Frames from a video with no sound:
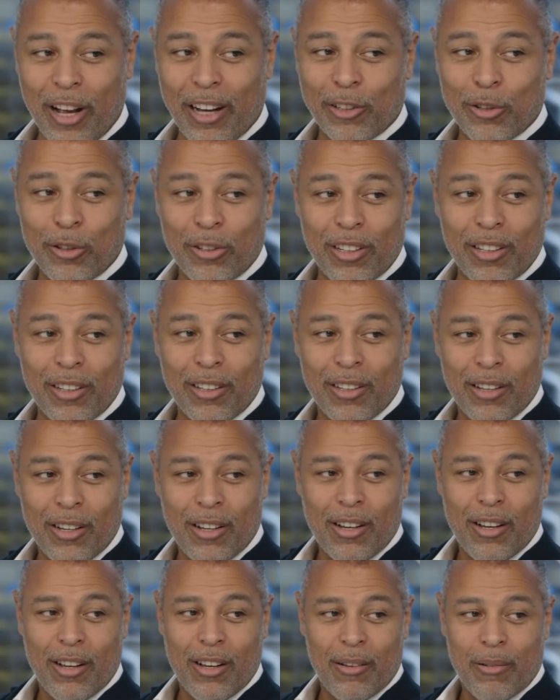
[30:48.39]
actually
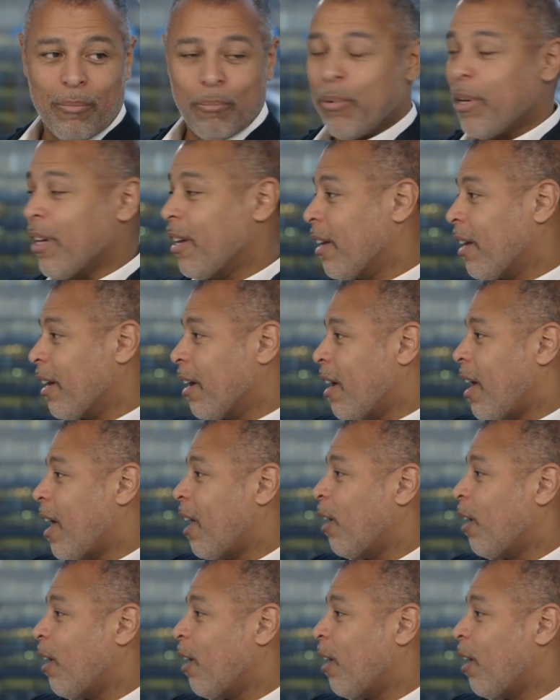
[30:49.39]
being